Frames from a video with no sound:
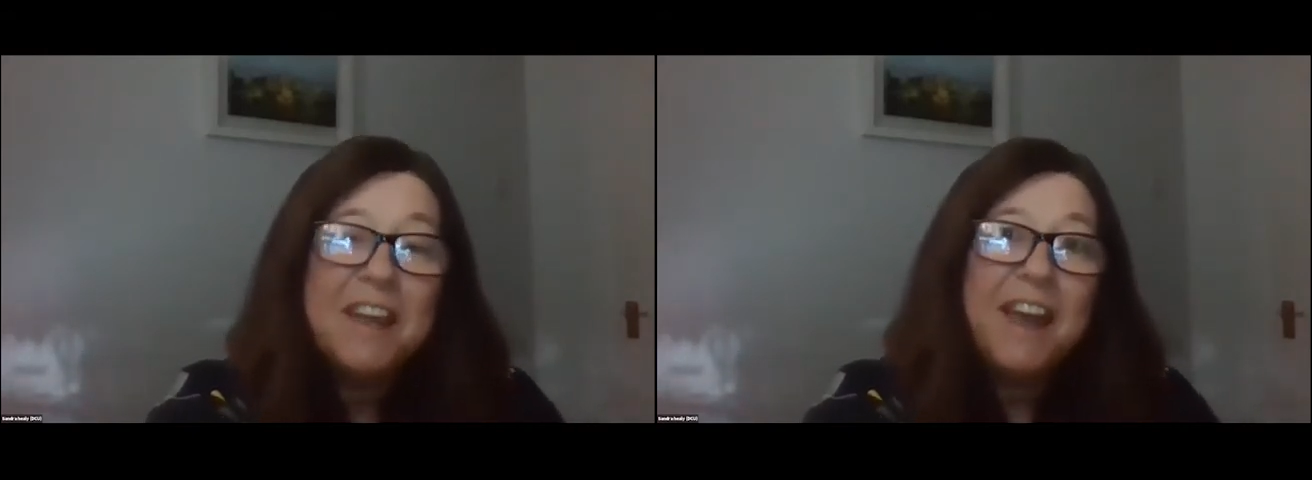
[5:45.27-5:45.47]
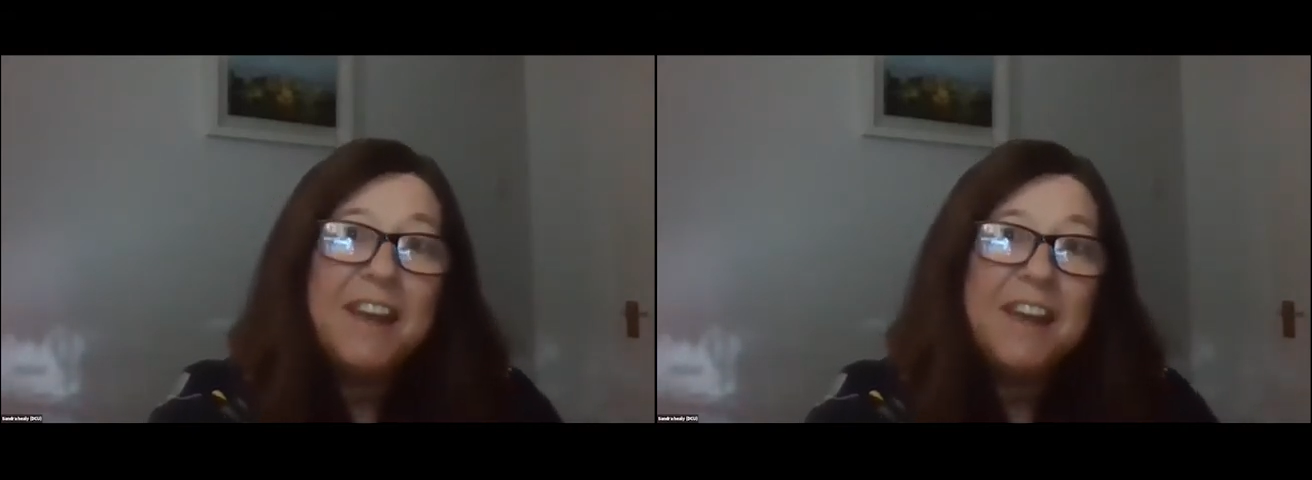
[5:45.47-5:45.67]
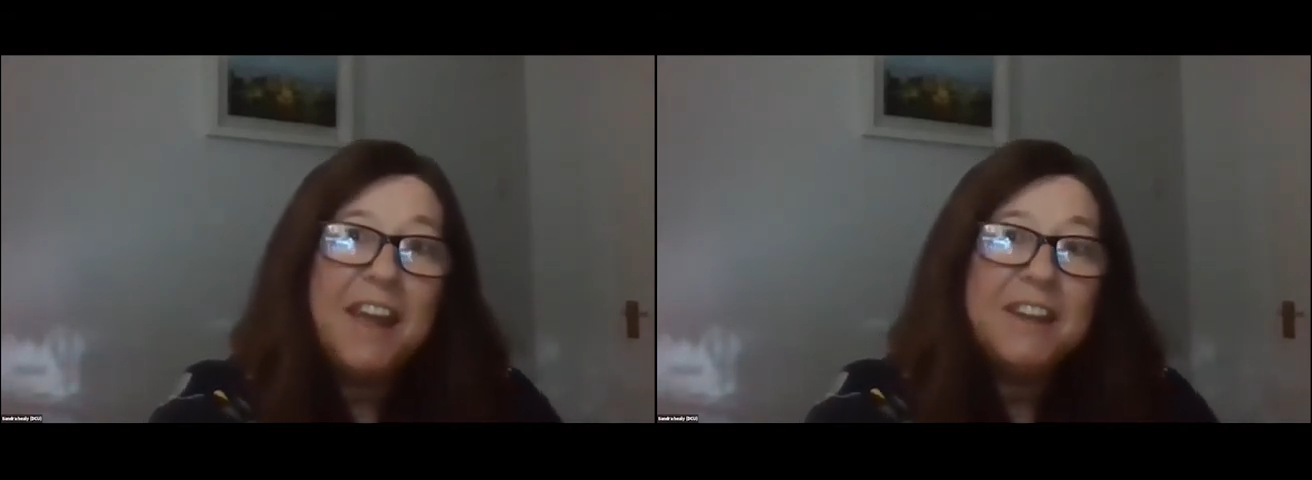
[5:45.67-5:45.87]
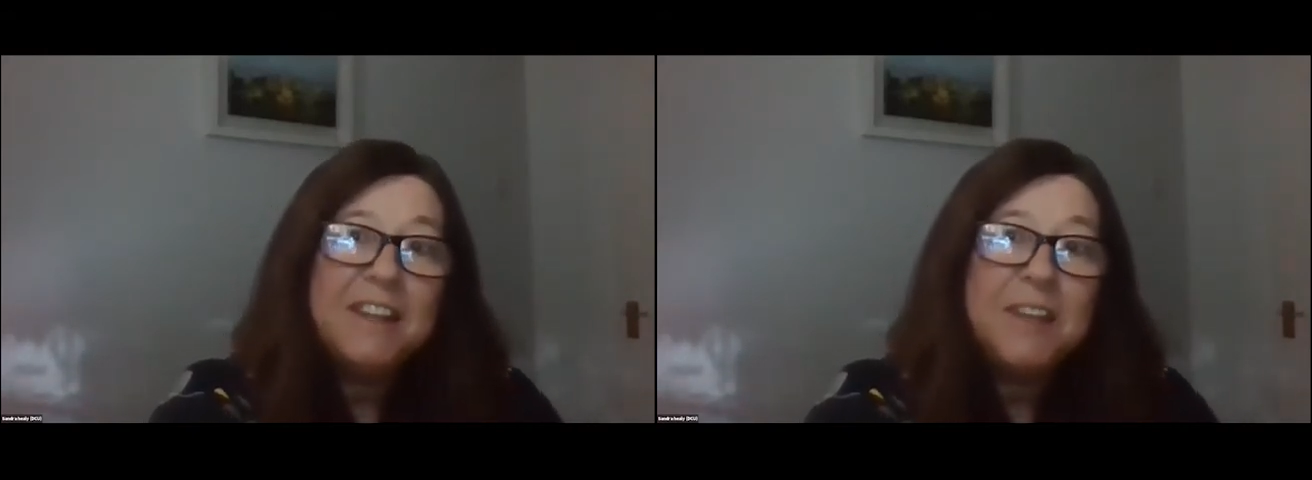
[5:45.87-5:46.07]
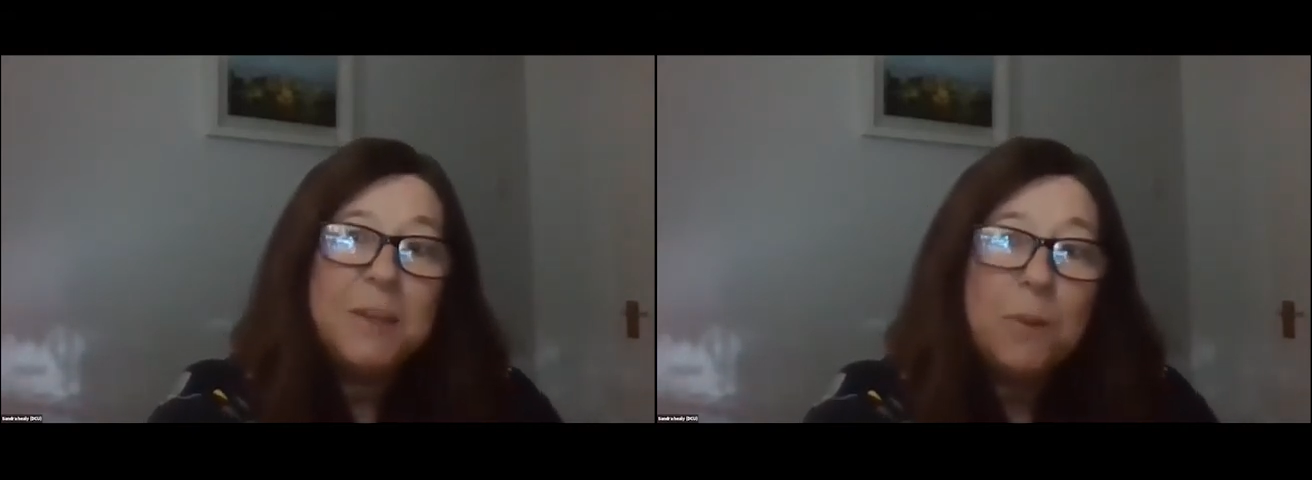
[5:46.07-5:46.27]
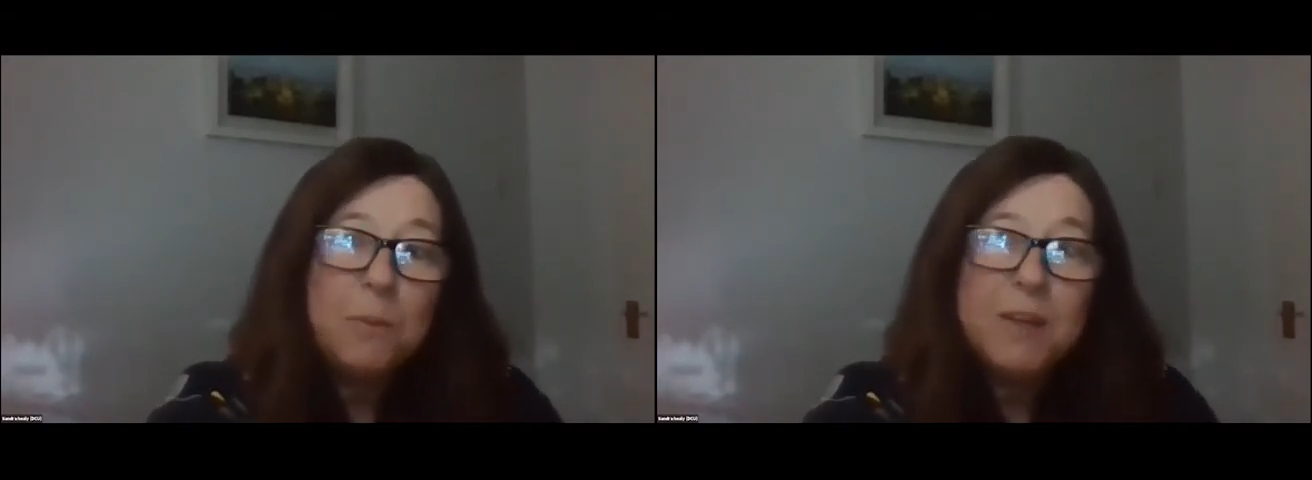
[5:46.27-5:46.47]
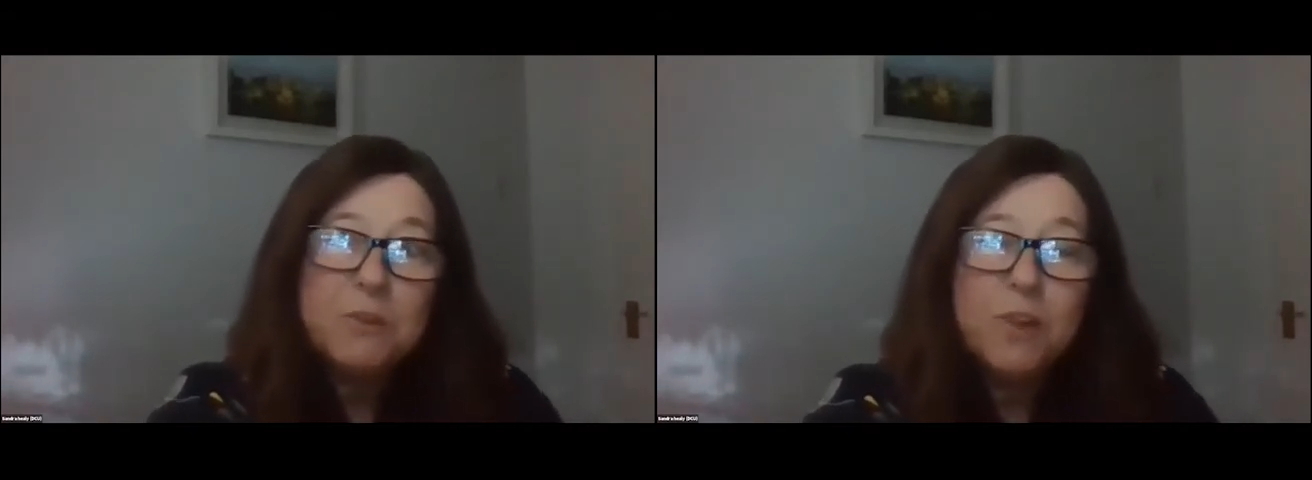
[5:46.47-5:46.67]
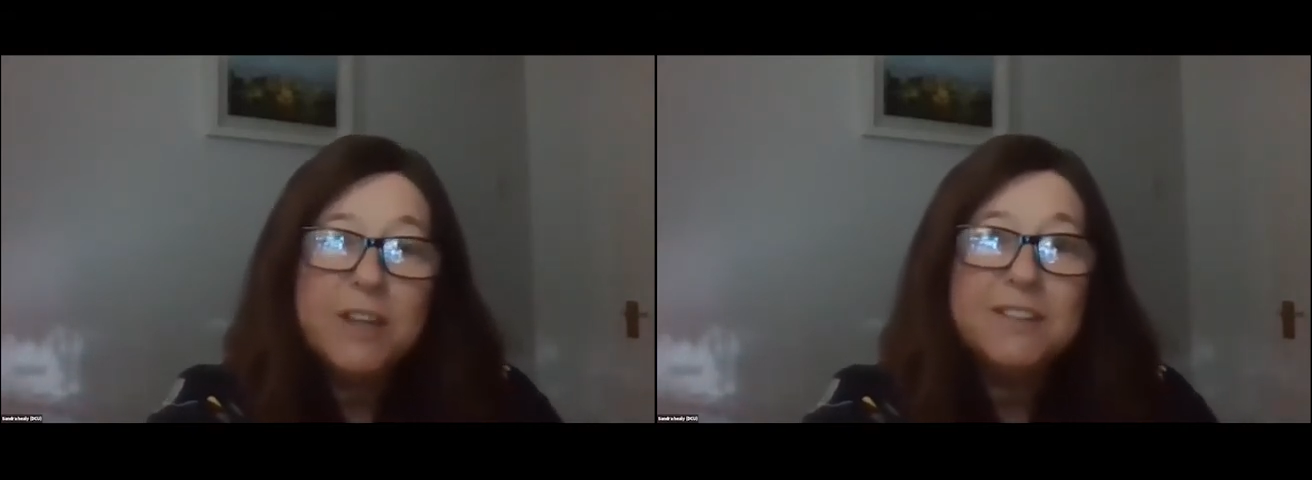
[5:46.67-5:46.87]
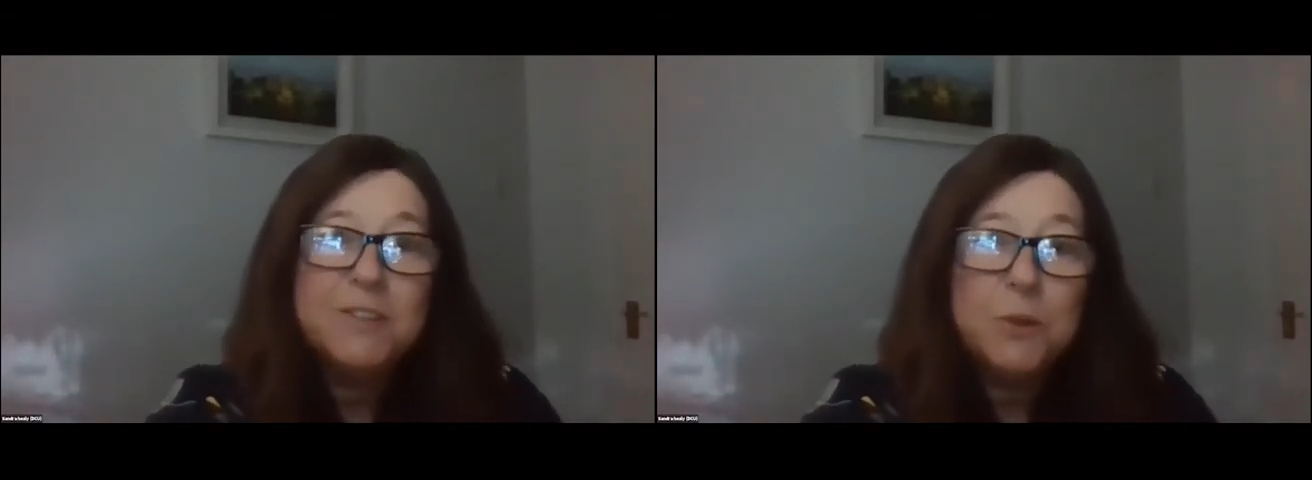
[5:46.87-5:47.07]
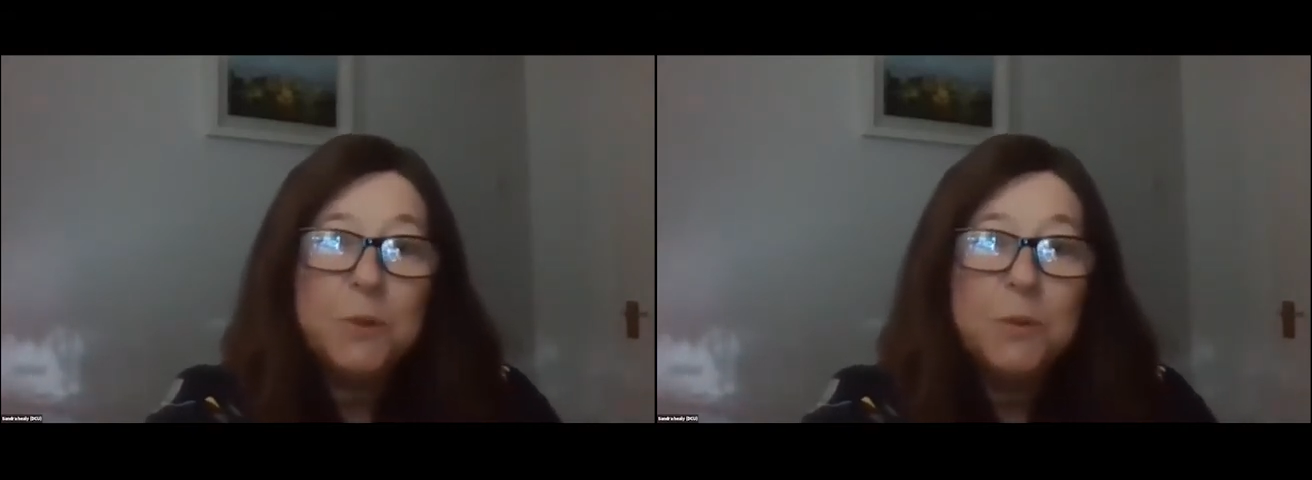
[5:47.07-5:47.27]
And I think what we're trying to
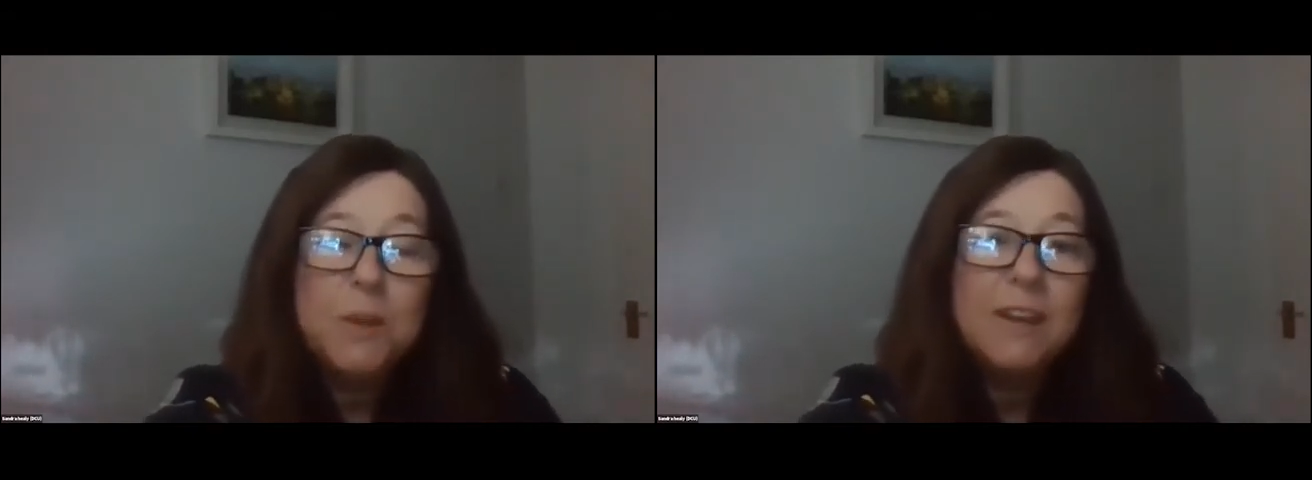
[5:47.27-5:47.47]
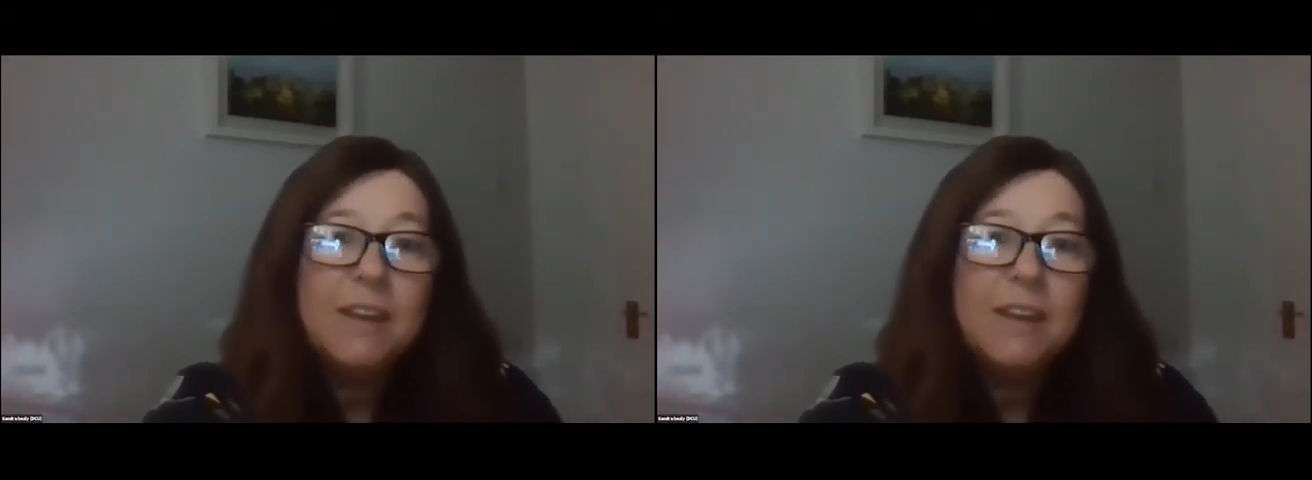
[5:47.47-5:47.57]
do